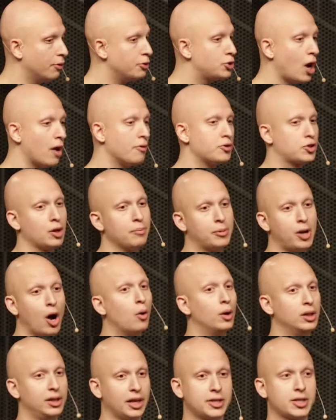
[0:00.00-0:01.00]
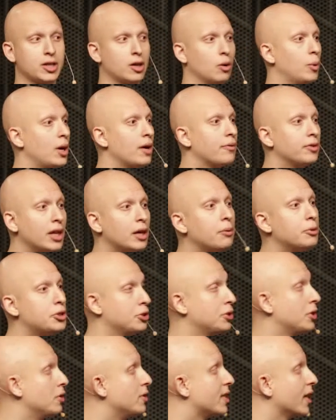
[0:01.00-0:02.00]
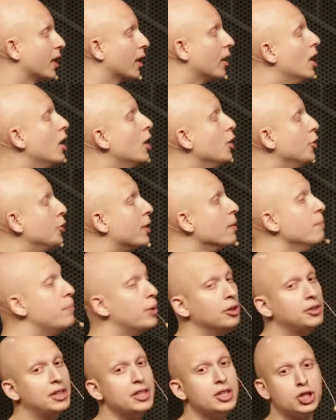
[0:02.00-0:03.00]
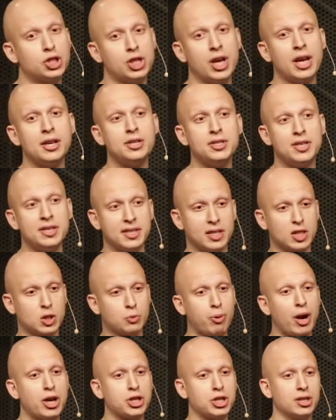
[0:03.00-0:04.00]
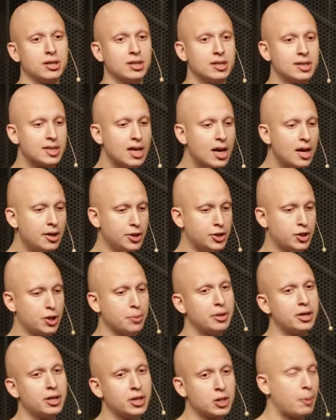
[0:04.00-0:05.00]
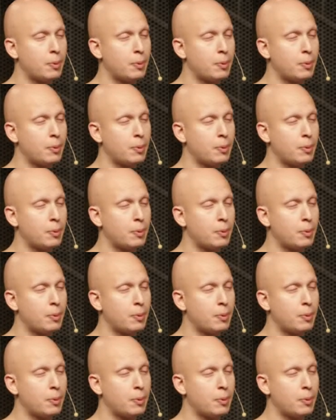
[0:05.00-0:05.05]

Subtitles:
JavaScript, Go, Elixir, whatever language you're using. You can build these chains, these expressions, distributed